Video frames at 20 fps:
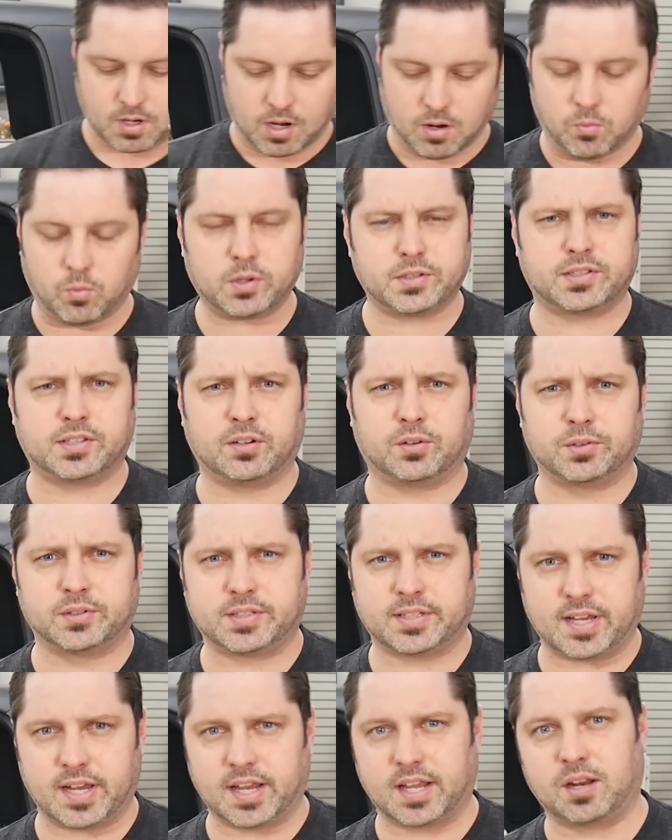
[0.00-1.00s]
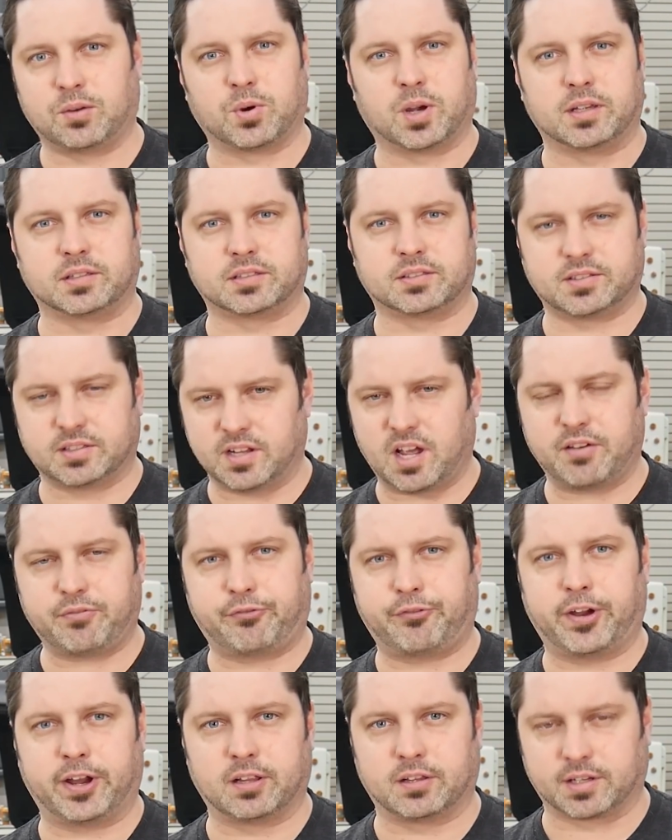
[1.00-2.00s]
And what's the old saying anyways? It's not
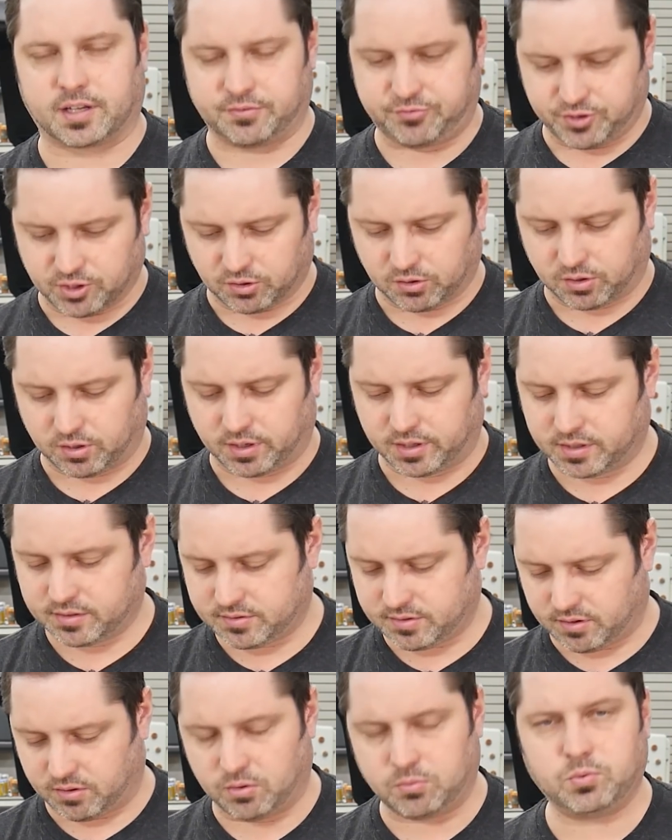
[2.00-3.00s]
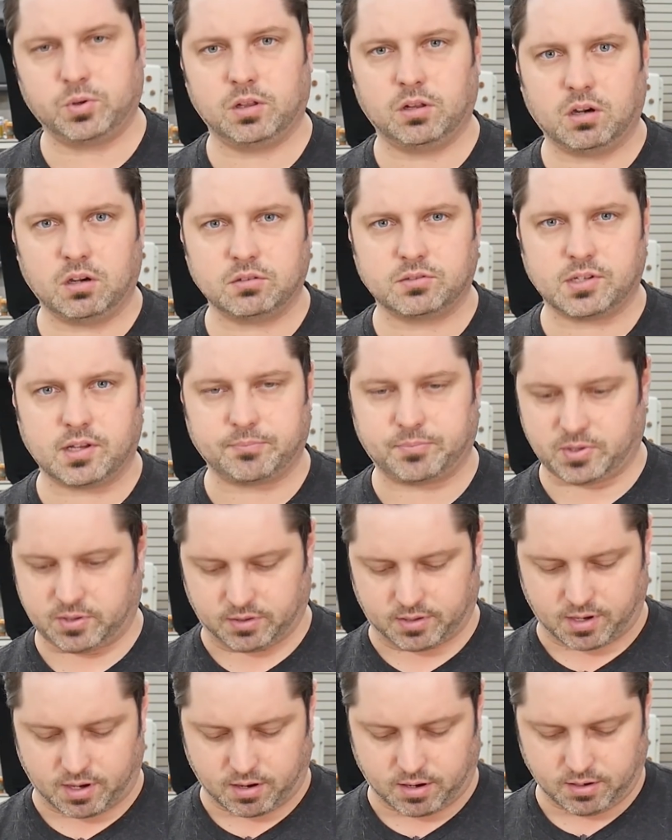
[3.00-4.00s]
failing if you're learning. So we learned something
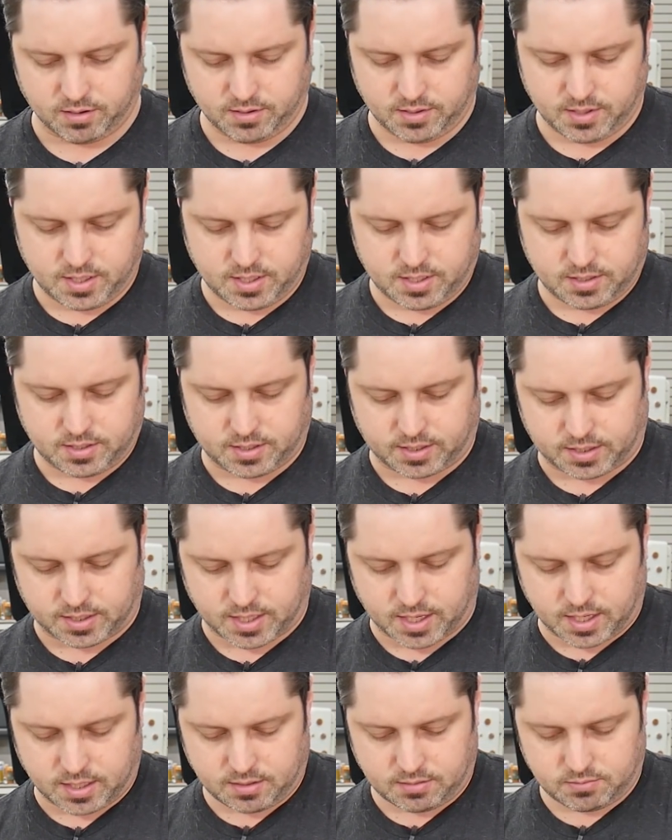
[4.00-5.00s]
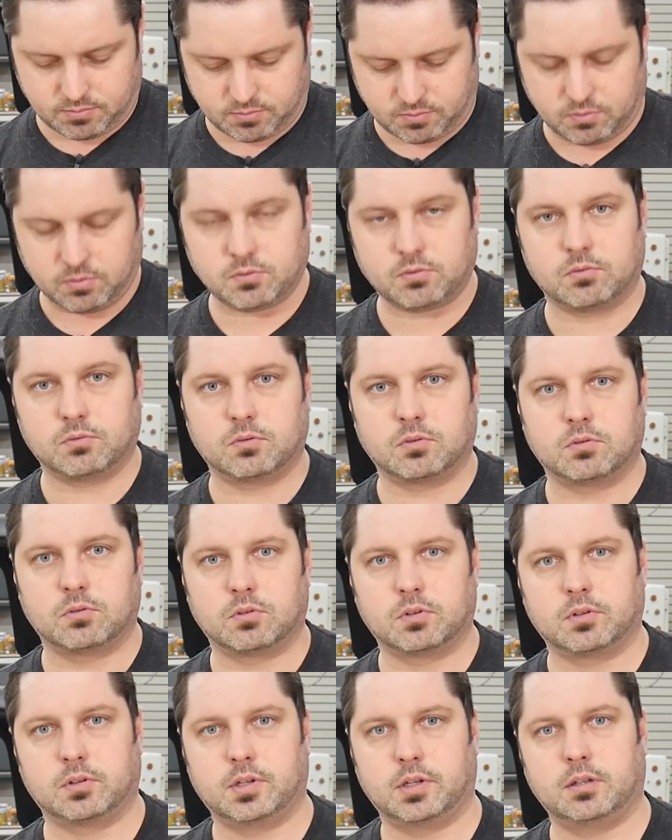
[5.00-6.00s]
there, that
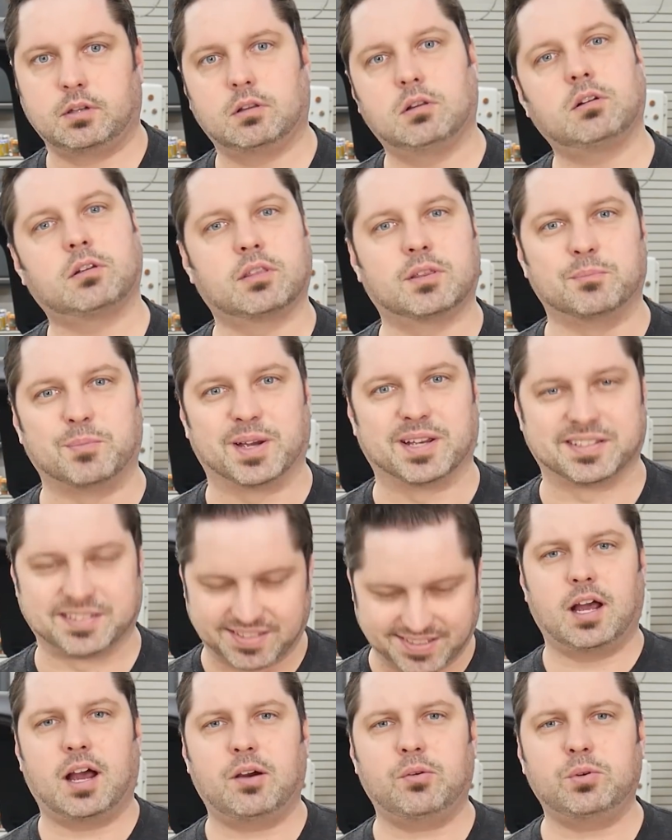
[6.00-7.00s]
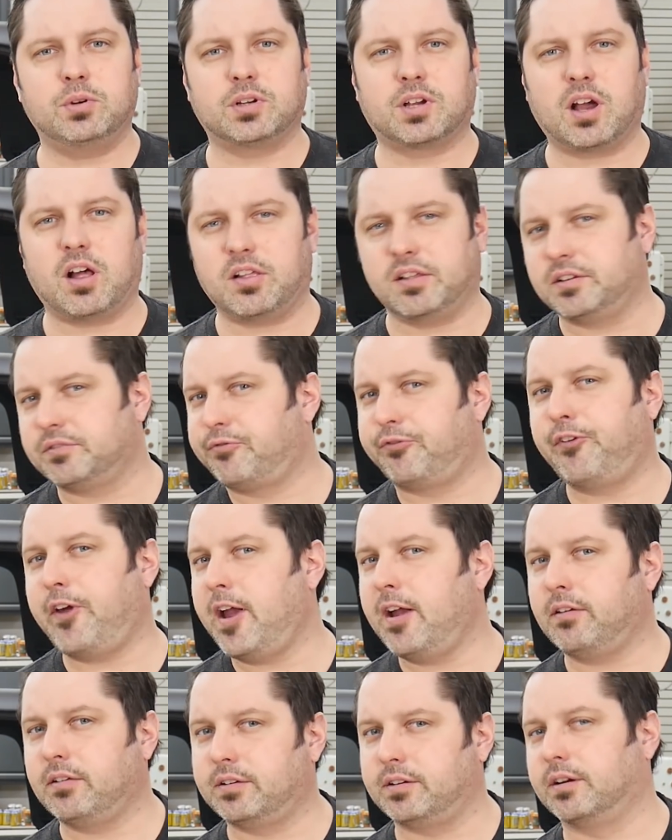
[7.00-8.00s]
didn't look the best. I wouldn't call it a
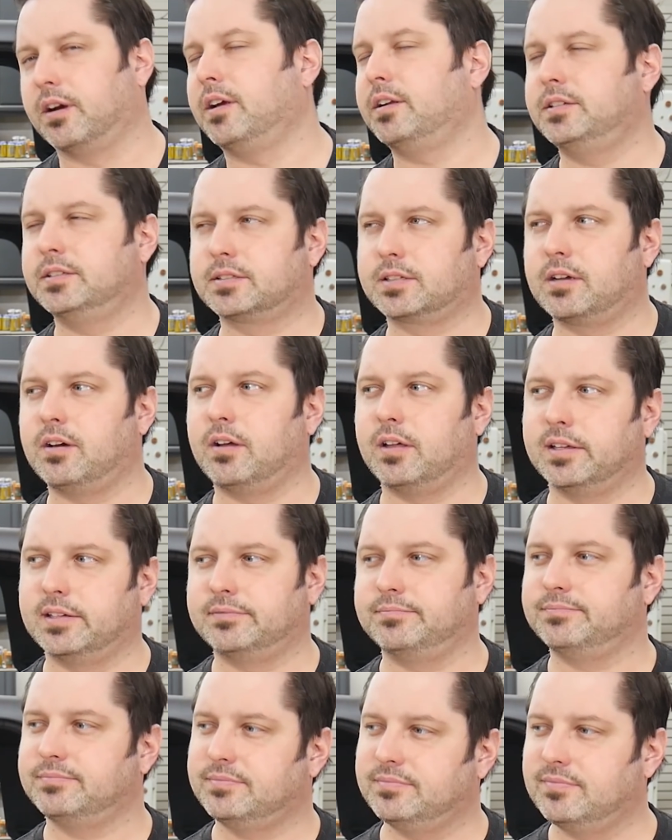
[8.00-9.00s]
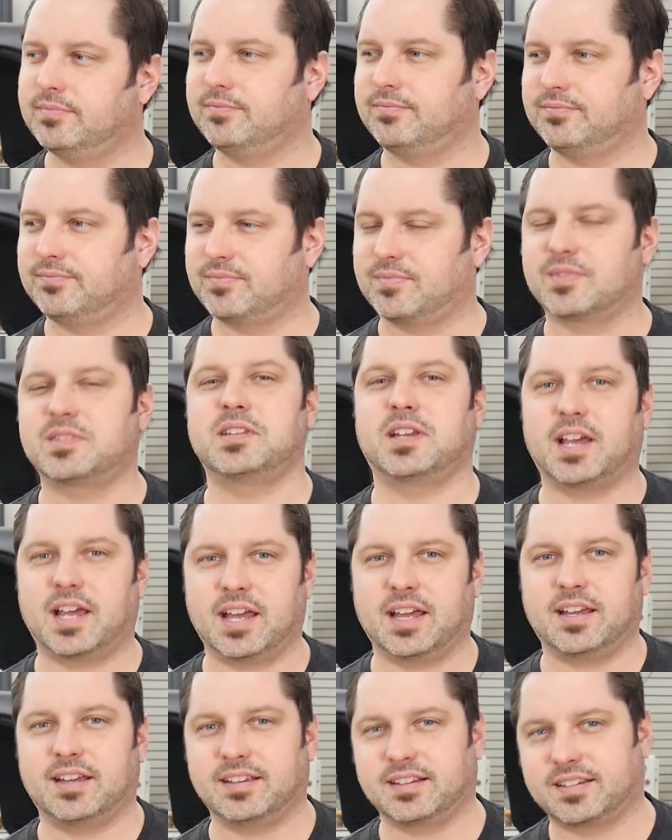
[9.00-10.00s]
failure. I'd just call it,
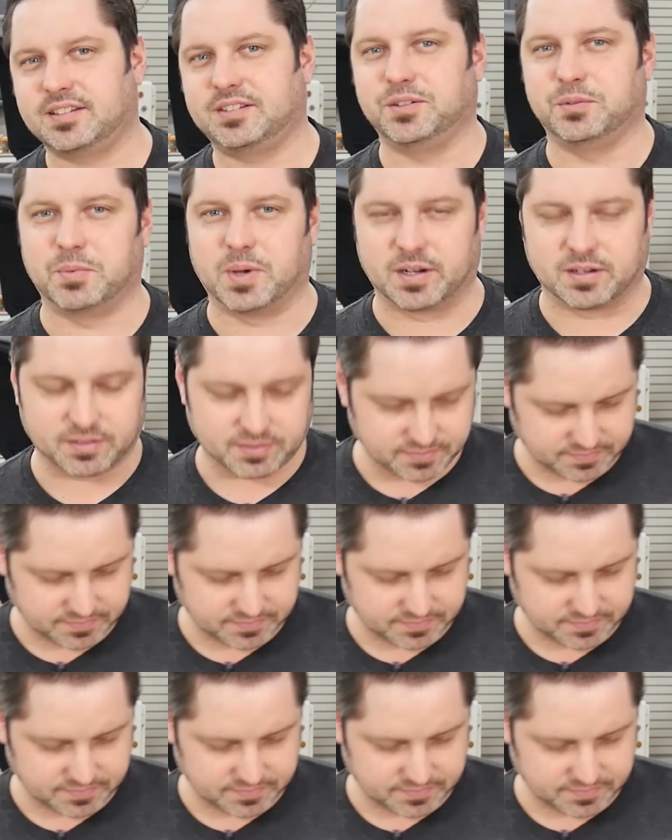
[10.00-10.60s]
I could do better.